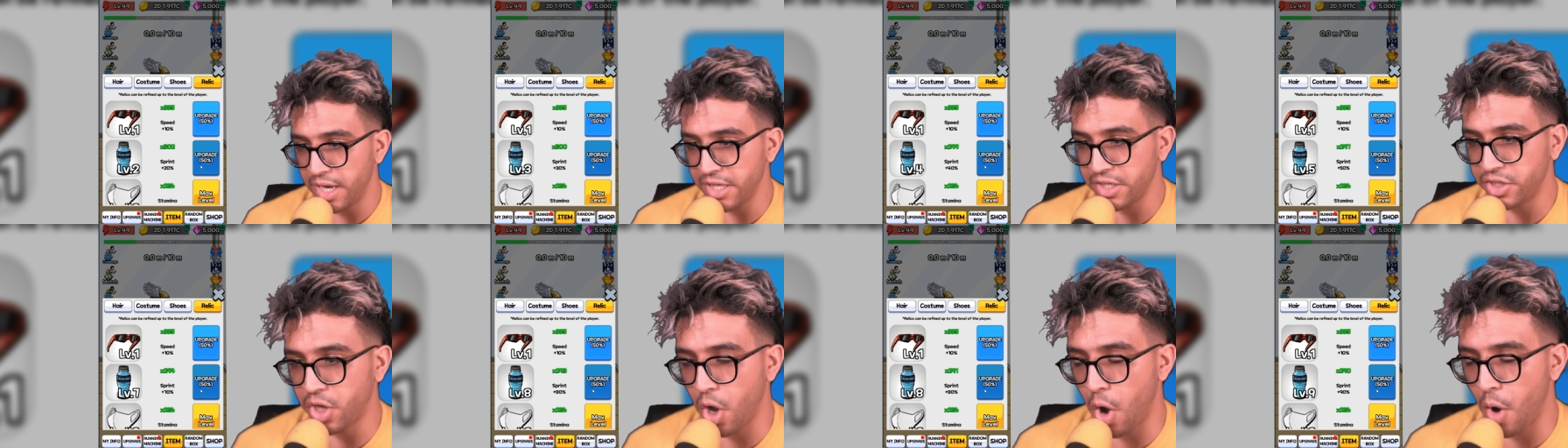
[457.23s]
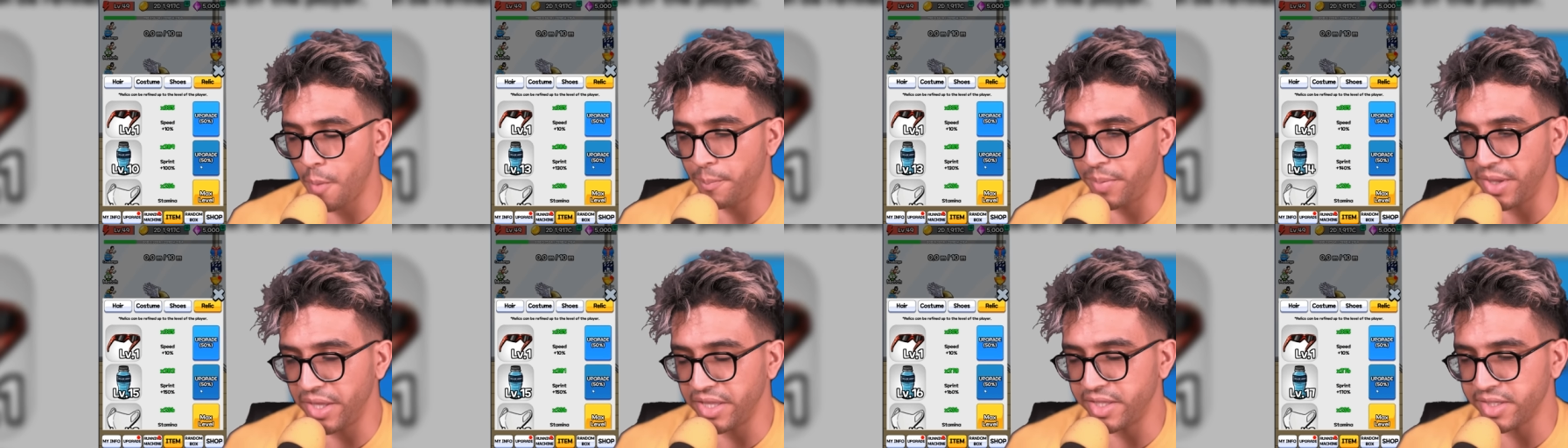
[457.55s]
Let's
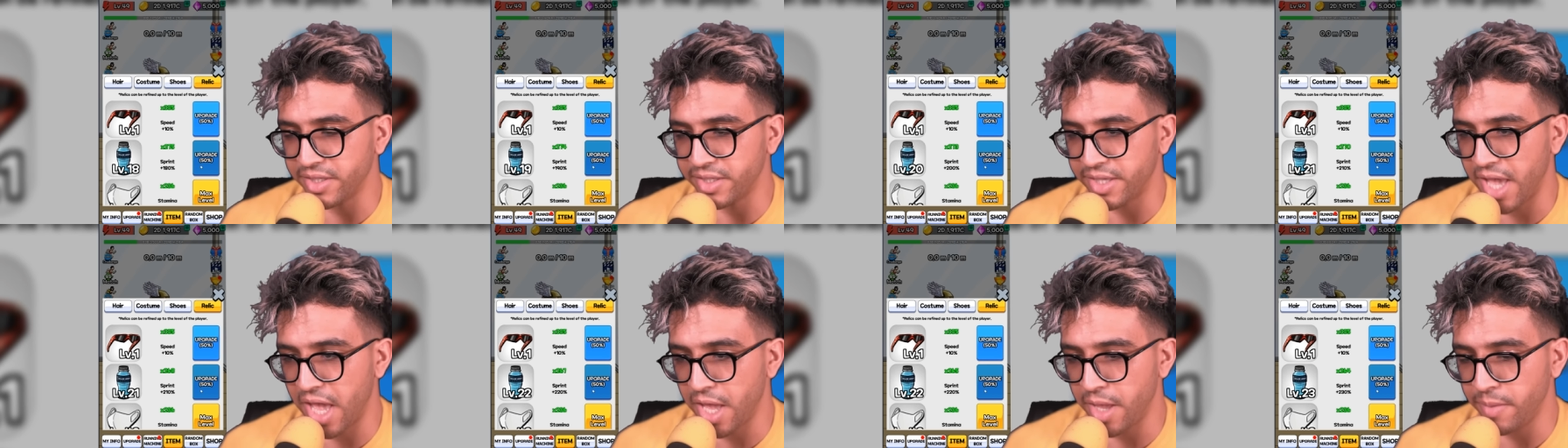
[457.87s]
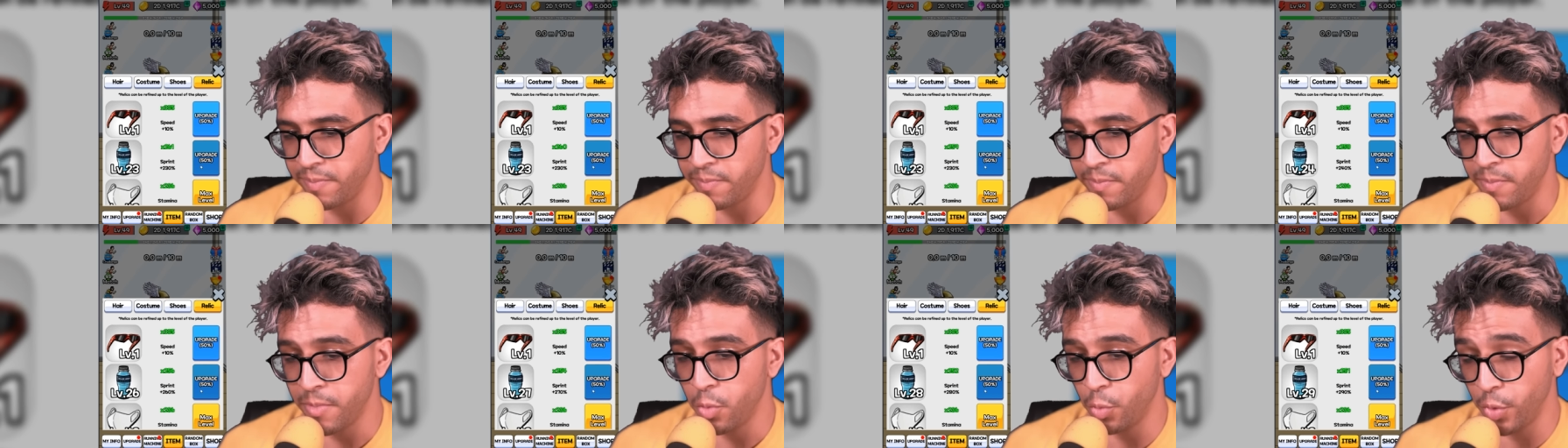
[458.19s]
go and beat this
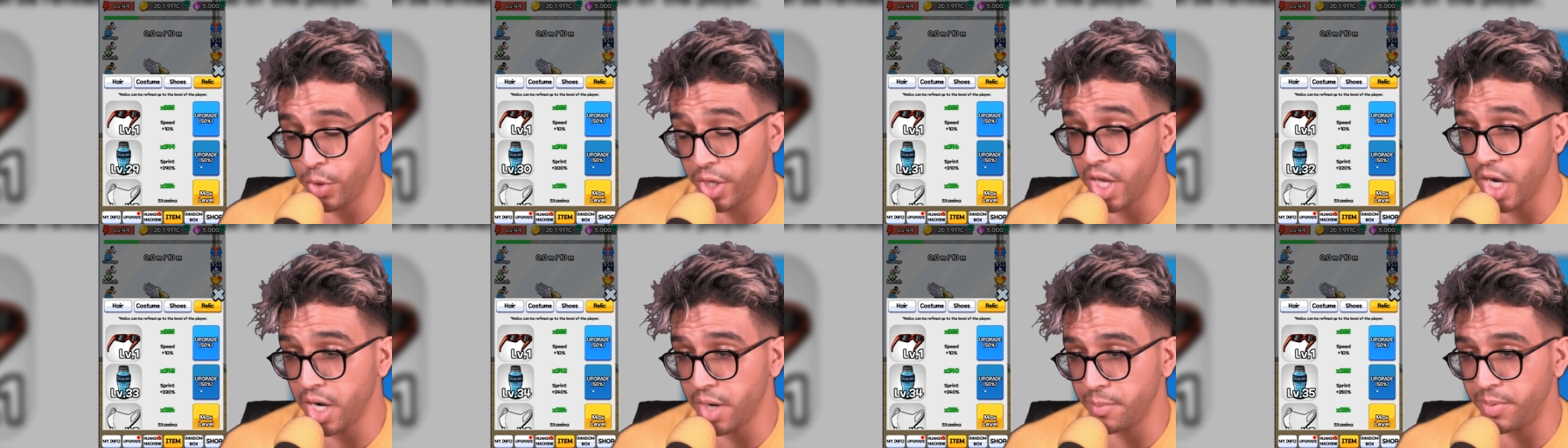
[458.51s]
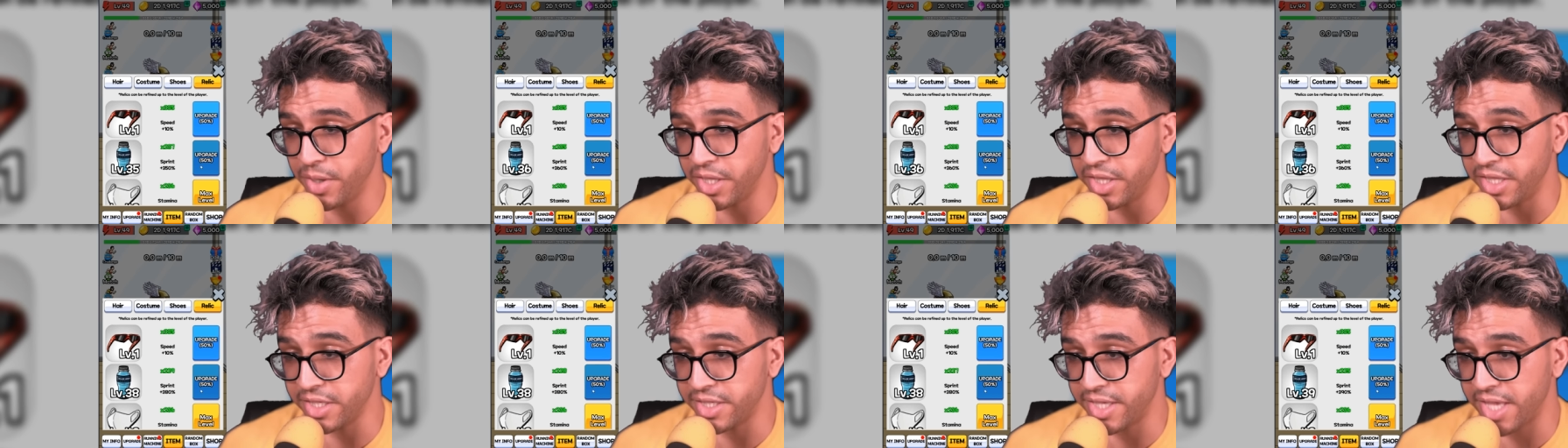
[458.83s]
game. We're gonna
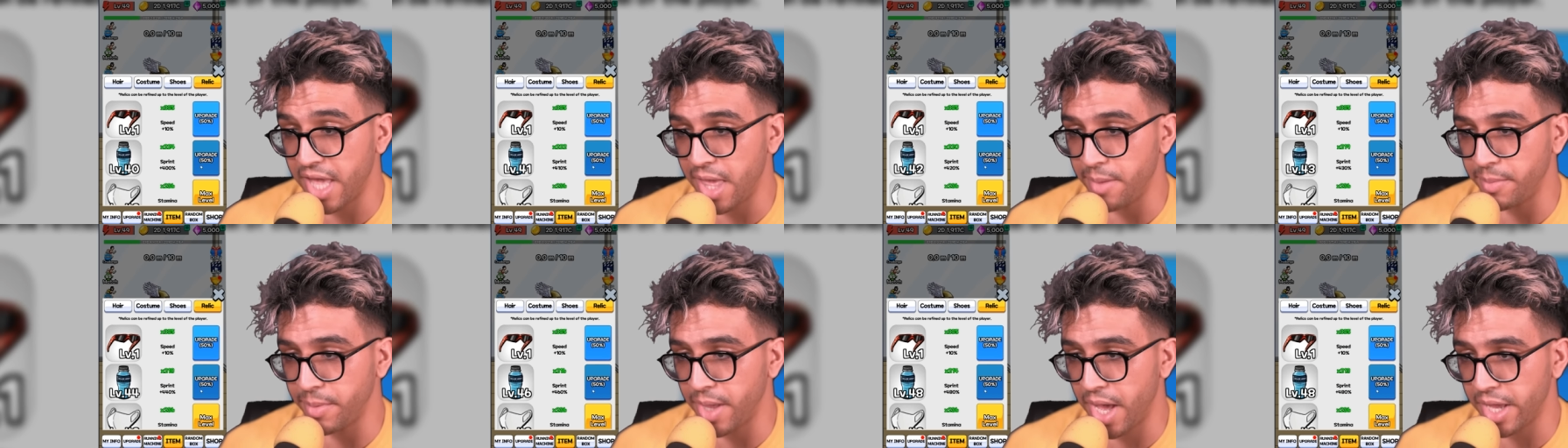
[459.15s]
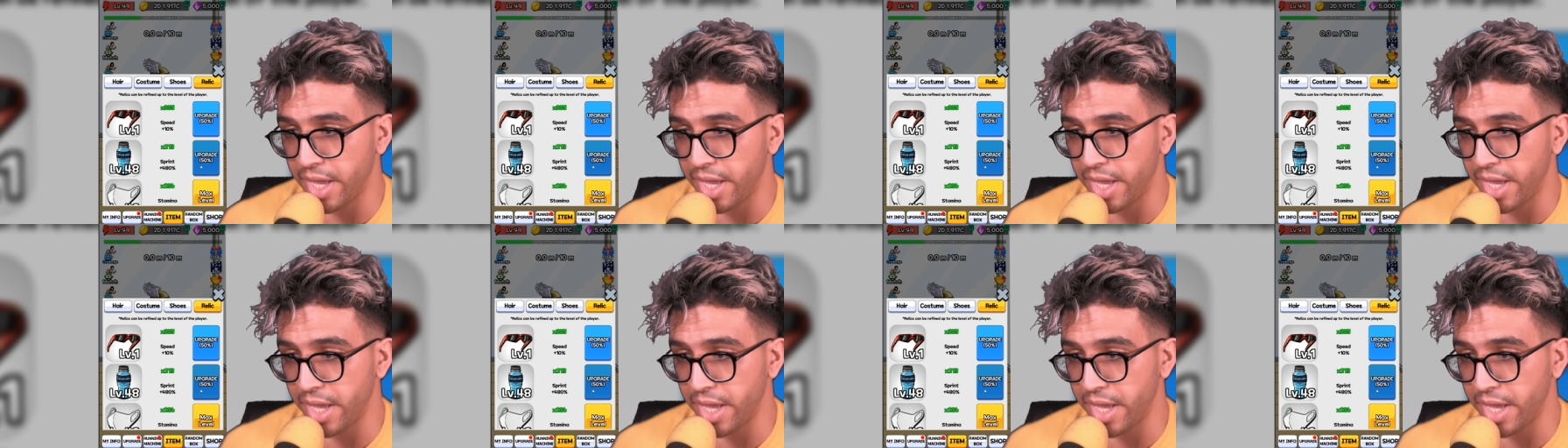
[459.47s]
beat this game,